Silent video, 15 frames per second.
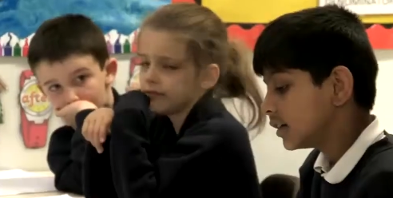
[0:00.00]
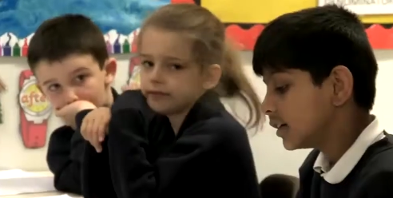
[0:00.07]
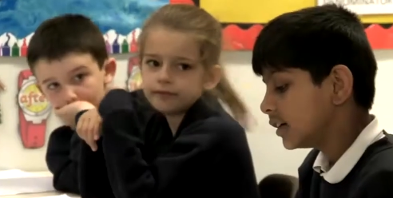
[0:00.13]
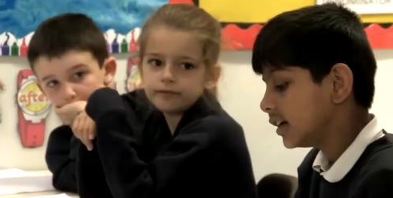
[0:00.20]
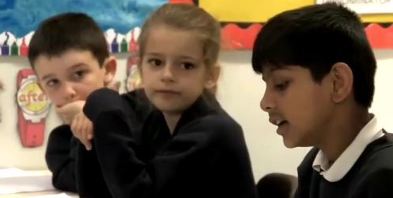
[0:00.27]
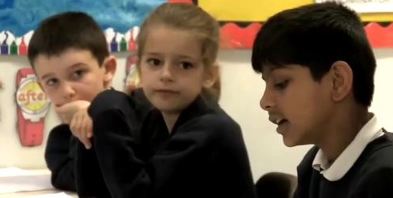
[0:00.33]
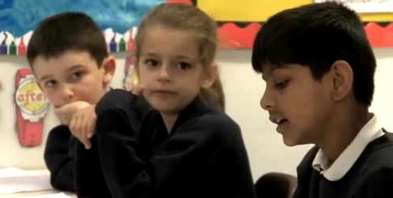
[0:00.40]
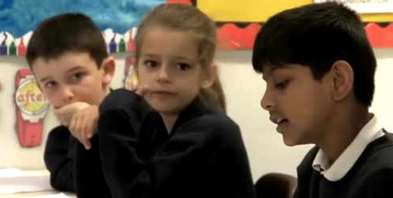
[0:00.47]

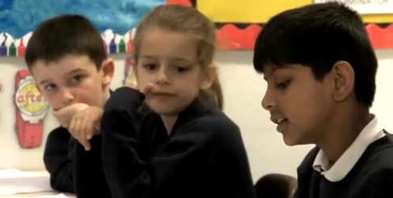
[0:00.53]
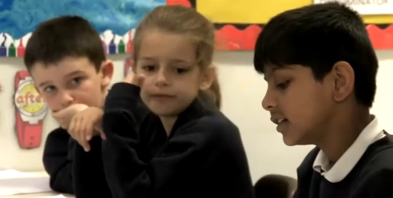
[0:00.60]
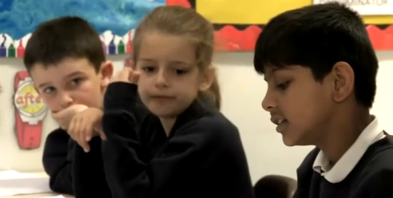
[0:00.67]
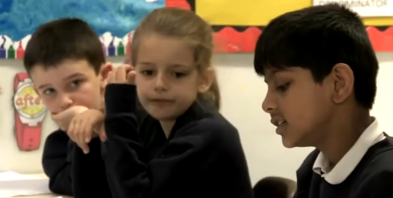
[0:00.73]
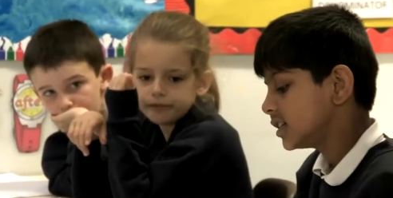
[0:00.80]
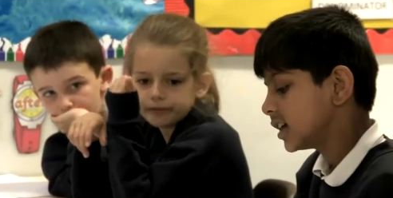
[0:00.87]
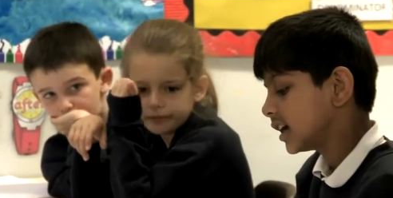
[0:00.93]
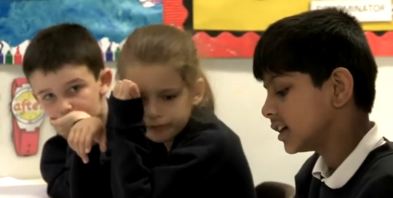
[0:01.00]
Speaker 1: Yeah,
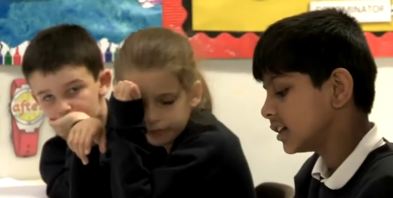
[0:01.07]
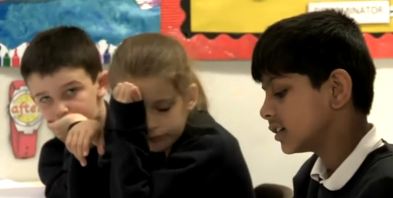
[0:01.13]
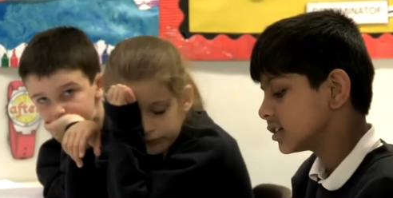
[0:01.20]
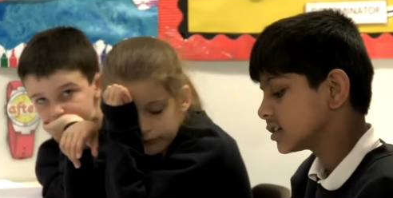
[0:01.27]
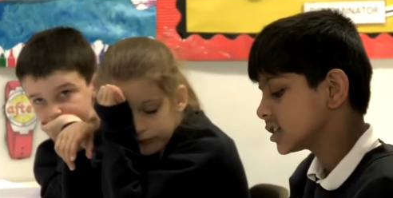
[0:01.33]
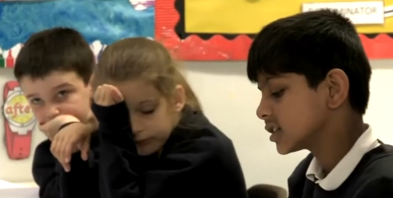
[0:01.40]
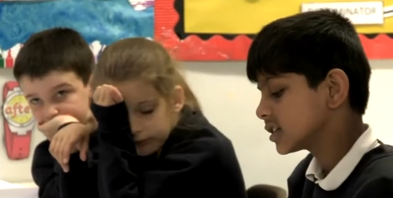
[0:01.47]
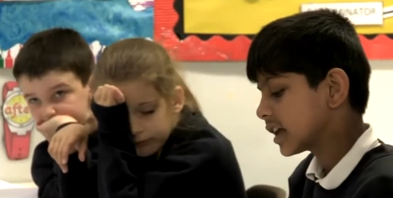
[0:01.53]
that you're
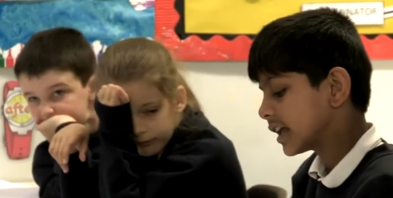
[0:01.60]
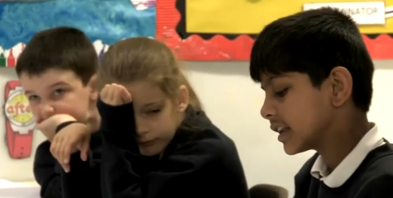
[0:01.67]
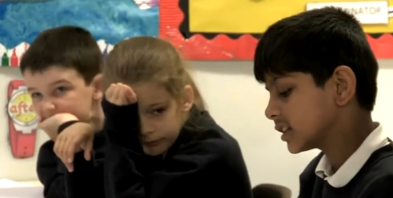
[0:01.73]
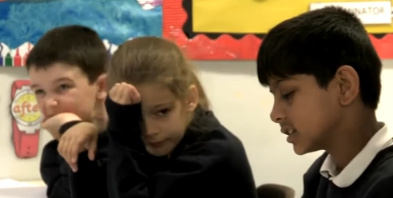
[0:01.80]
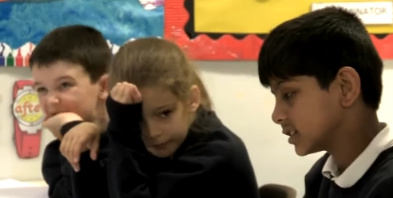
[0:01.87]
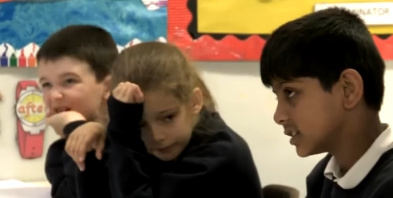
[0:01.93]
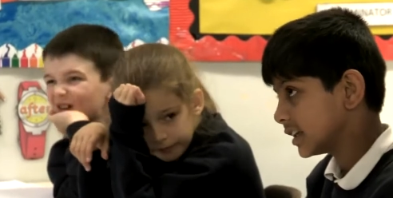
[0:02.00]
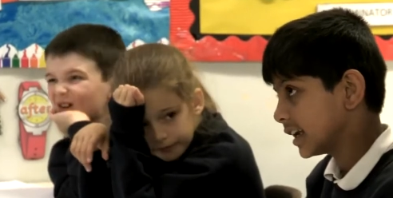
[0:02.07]
just
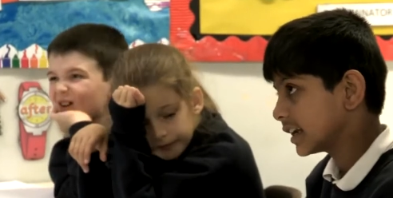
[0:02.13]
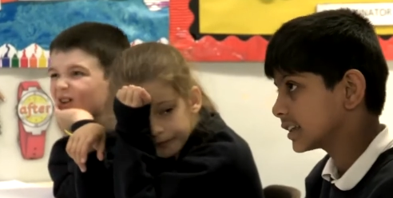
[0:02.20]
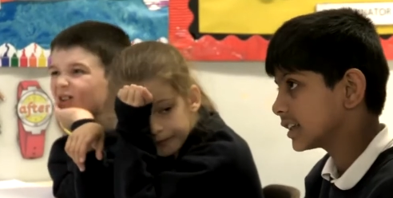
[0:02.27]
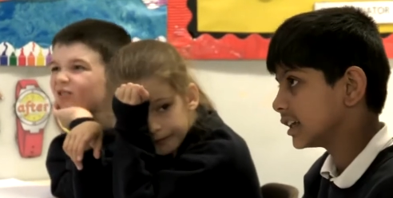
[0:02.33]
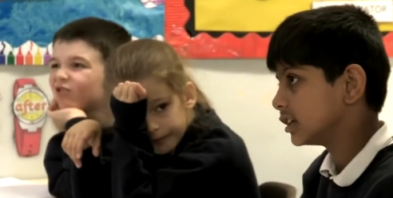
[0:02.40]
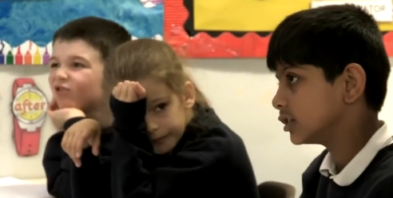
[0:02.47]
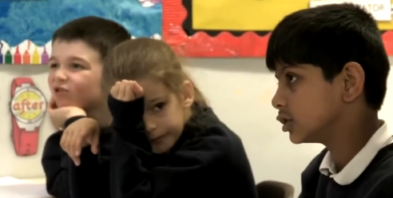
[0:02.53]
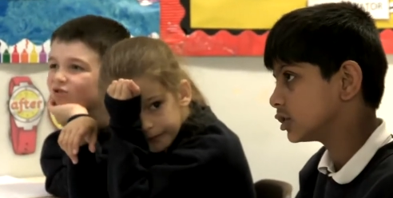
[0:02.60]
adding six
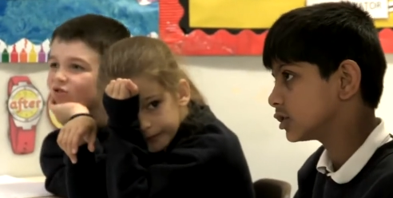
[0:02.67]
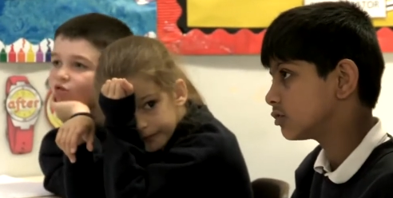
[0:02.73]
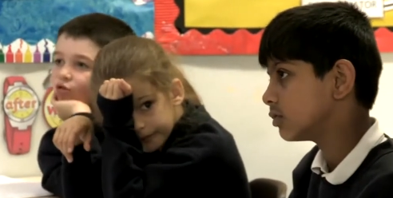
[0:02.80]
and you're just